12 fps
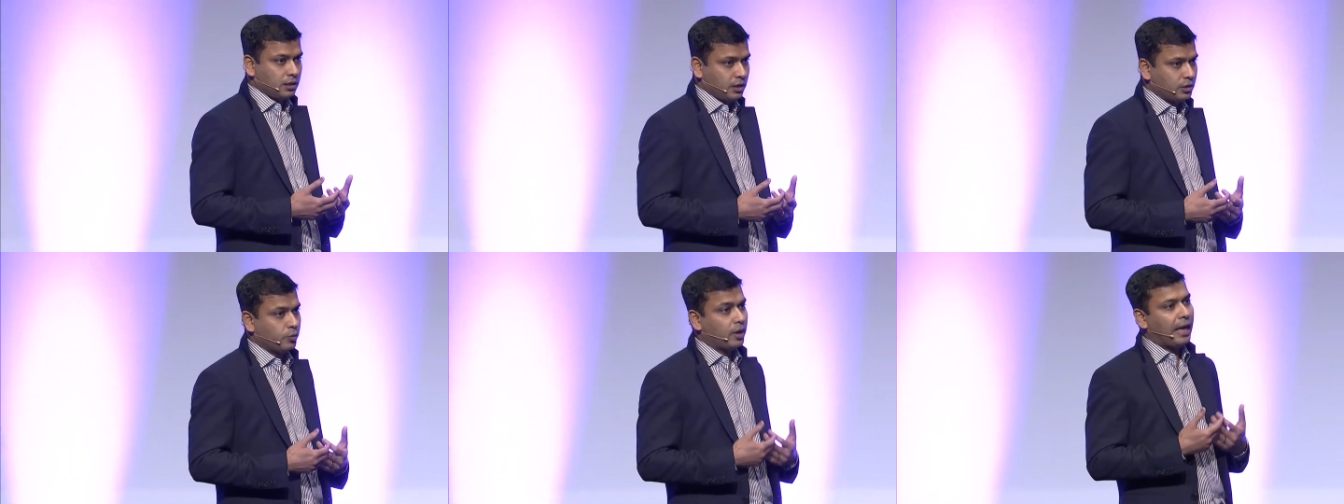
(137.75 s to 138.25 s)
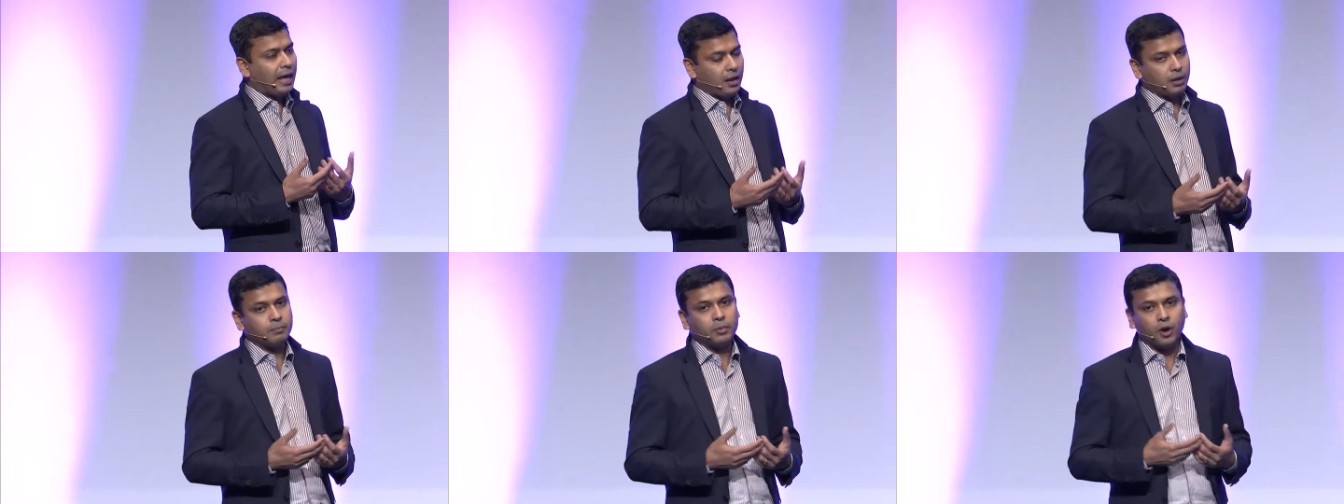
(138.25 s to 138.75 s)
It will
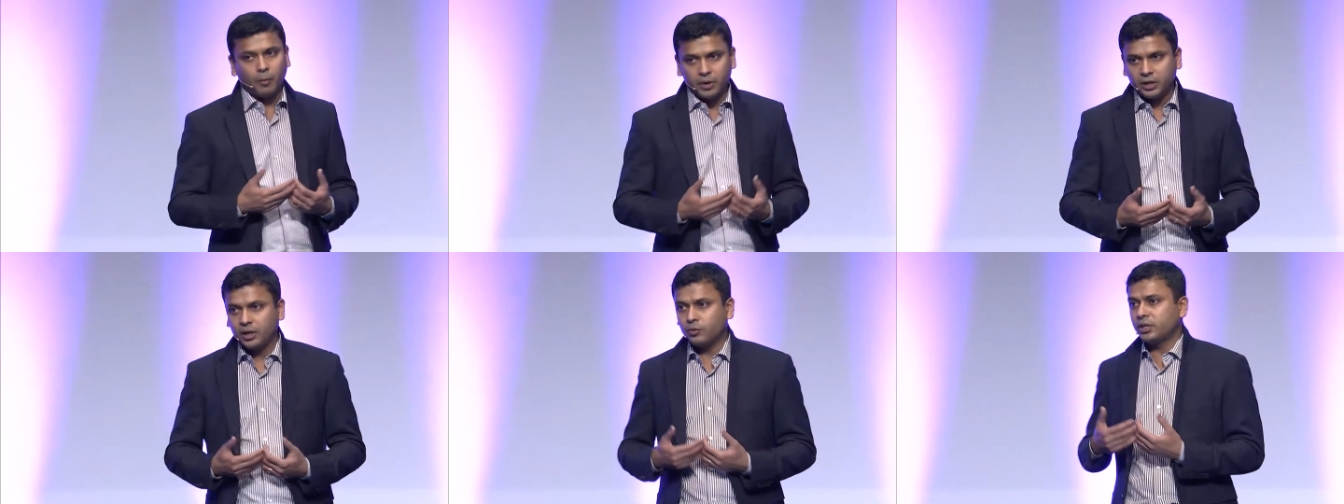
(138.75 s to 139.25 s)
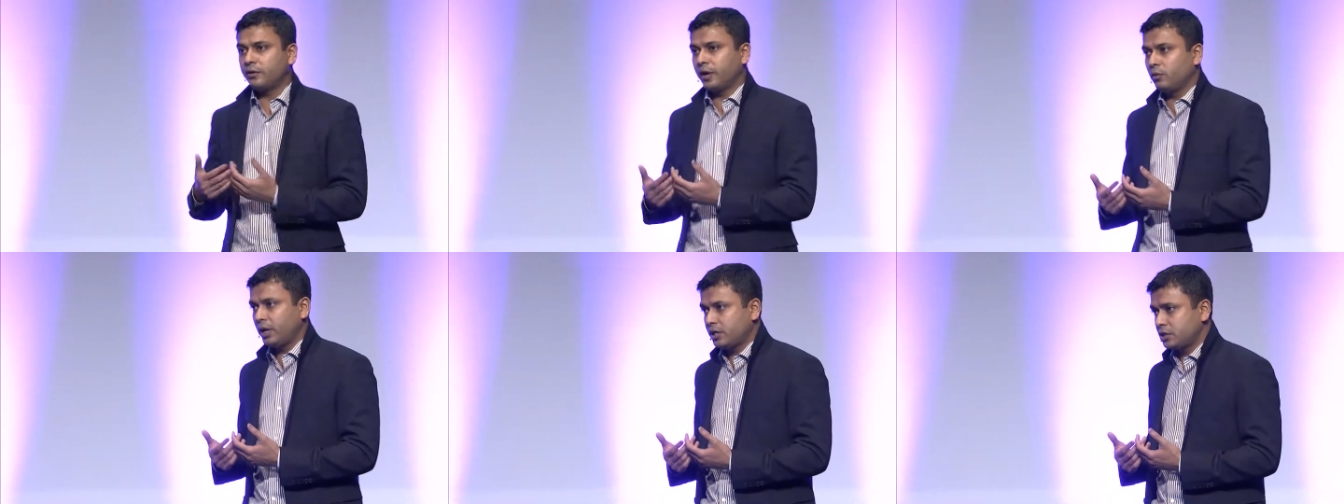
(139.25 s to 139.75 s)
help communicate with the
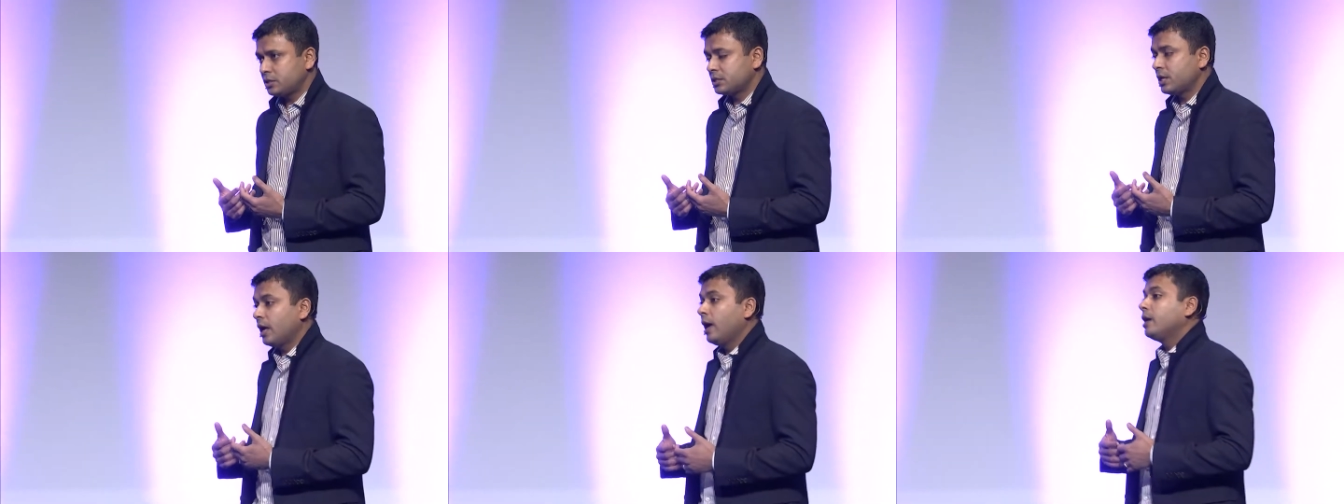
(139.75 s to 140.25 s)
regulators.